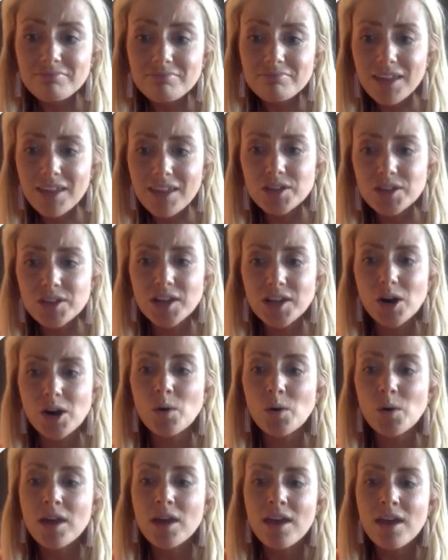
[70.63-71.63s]
So
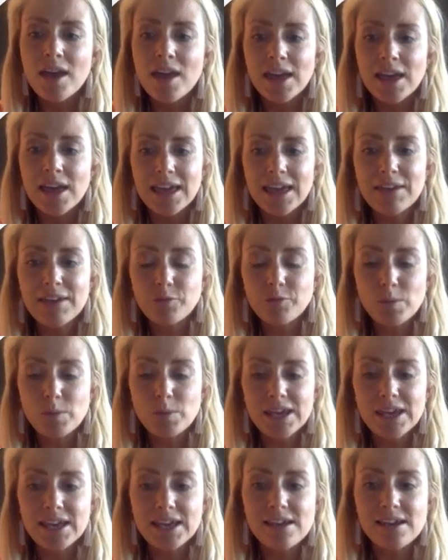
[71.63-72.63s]
if
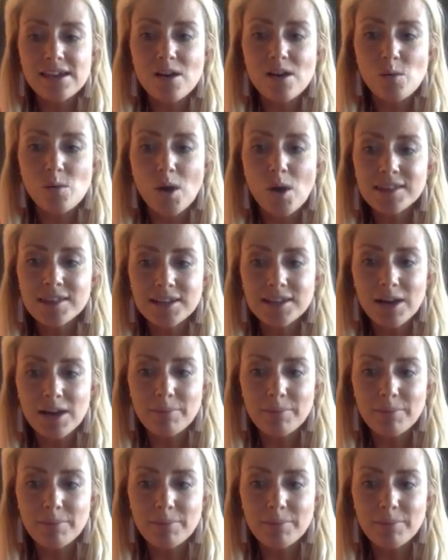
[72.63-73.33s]
we want to come